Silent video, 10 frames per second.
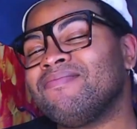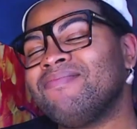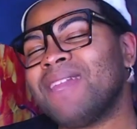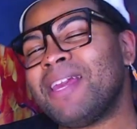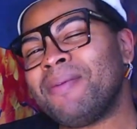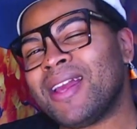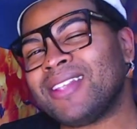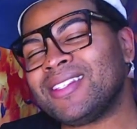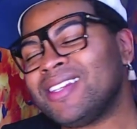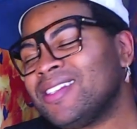maybe
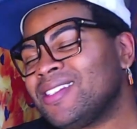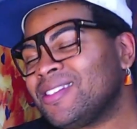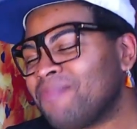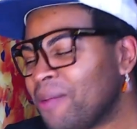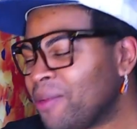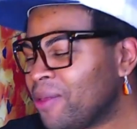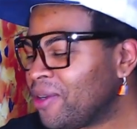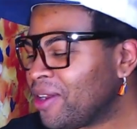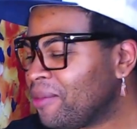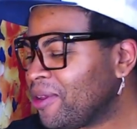masochist might be the
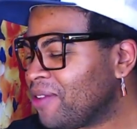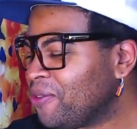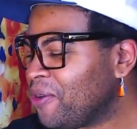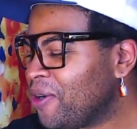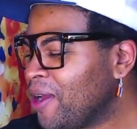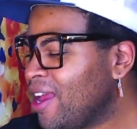word I'm looking for.